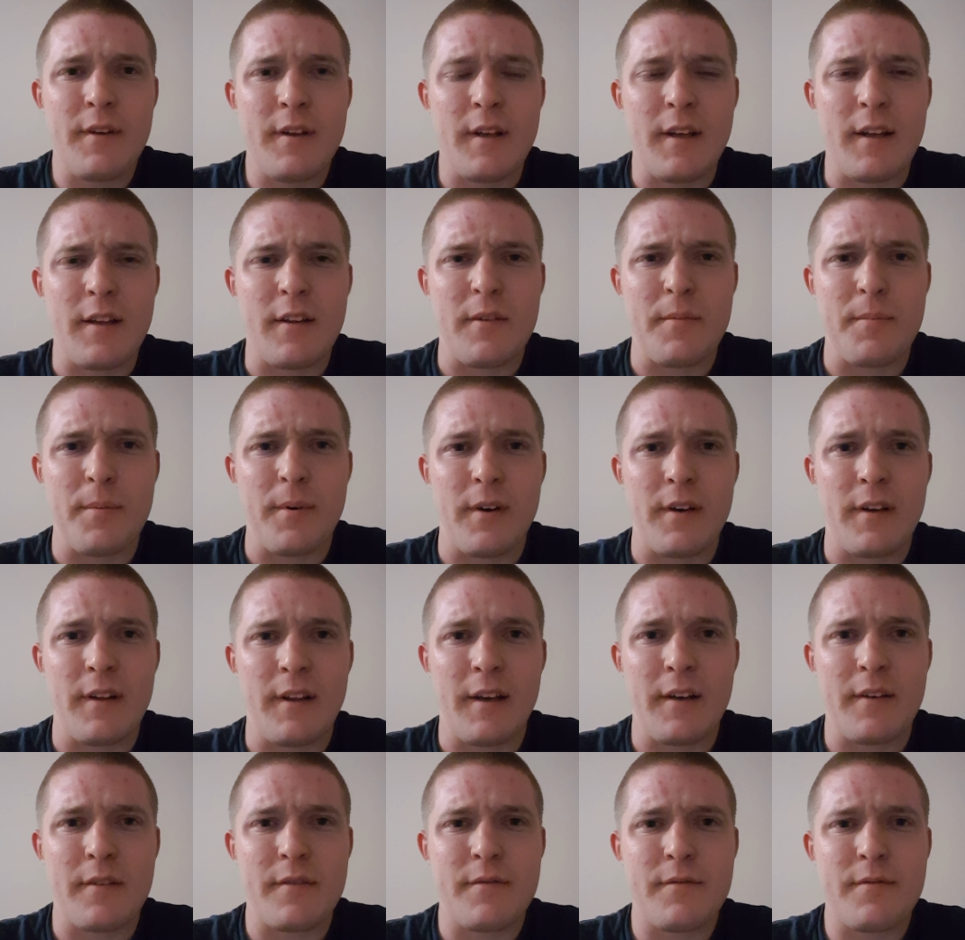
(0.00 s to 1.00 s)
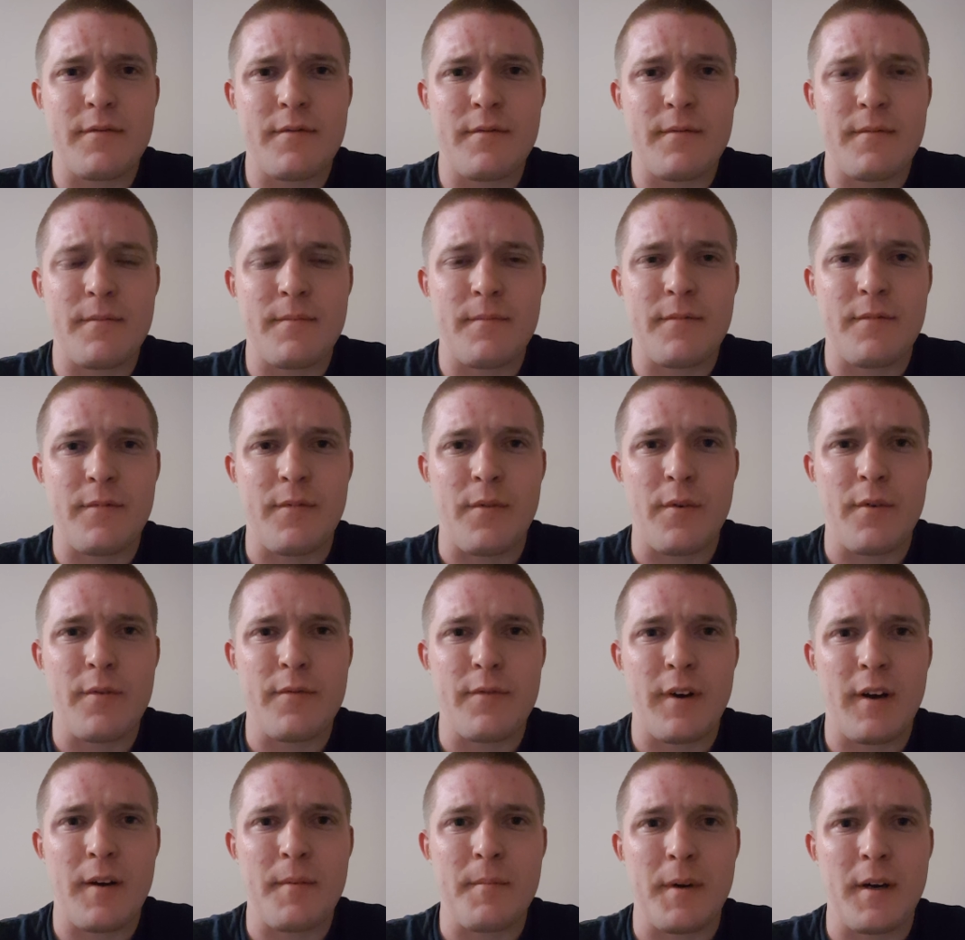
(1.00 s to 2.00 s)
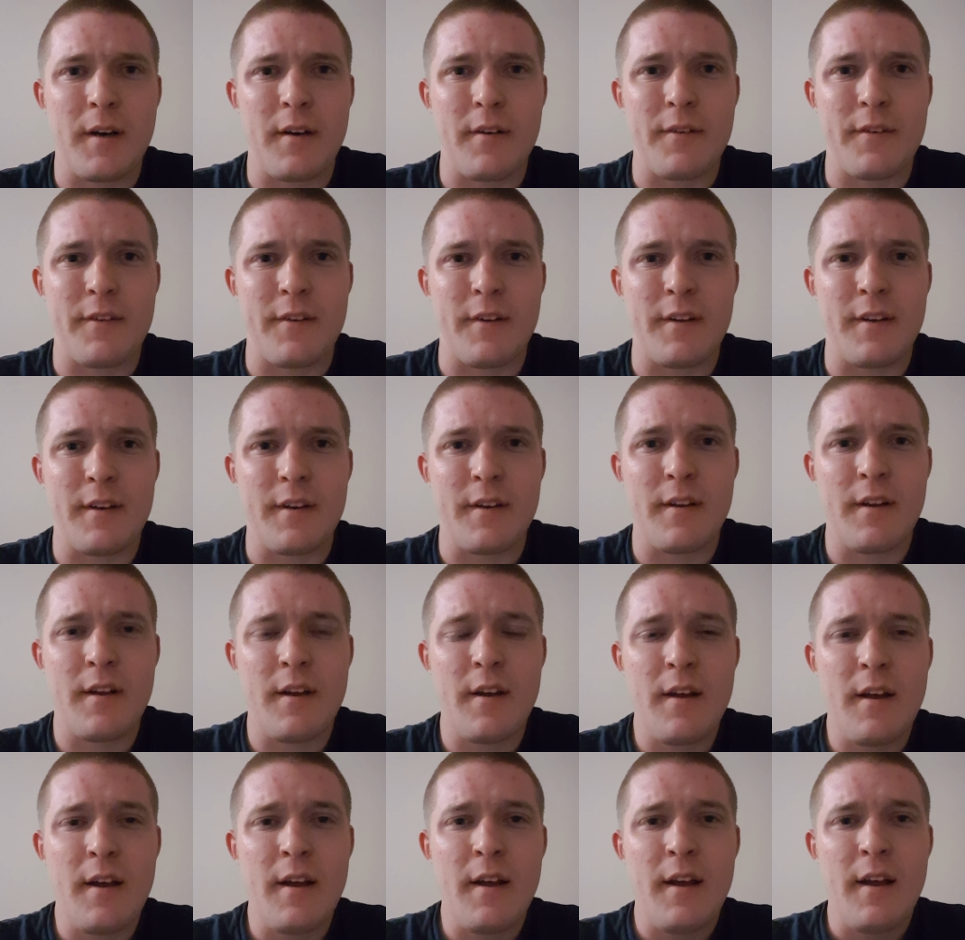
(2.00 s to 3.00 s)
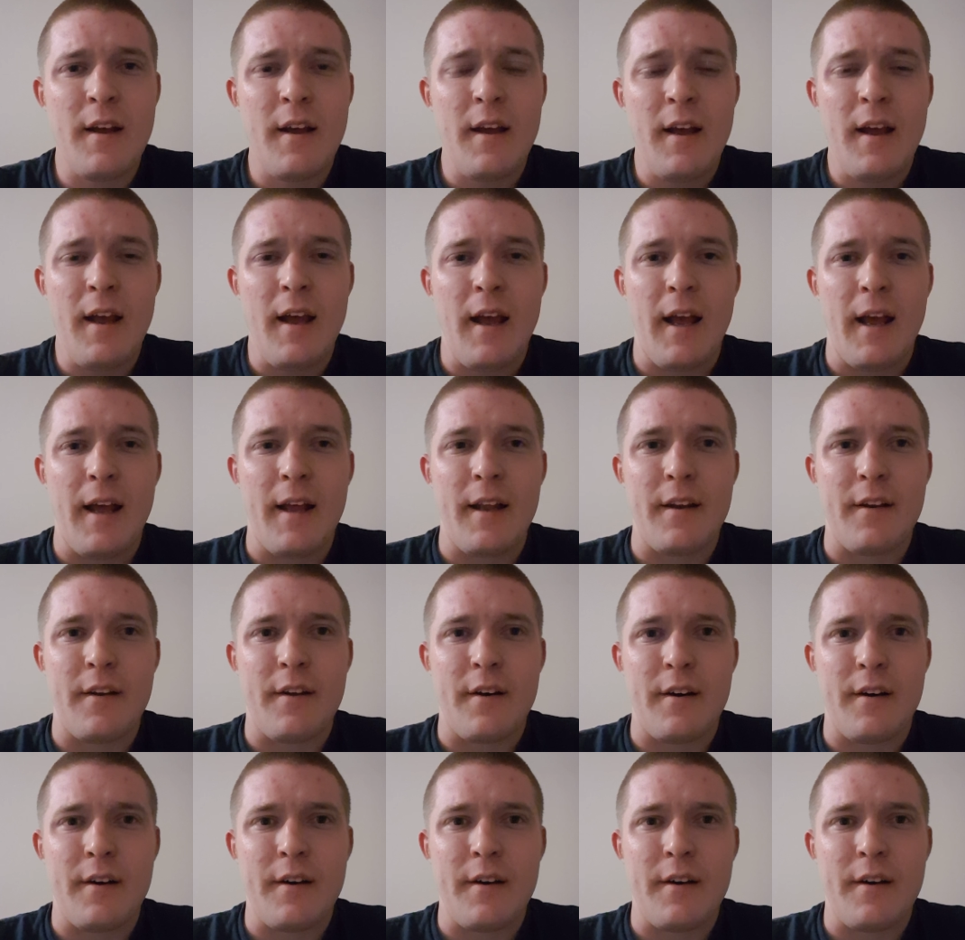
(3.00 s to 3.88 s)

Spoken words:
It's probably like 4 or 5 miles in, and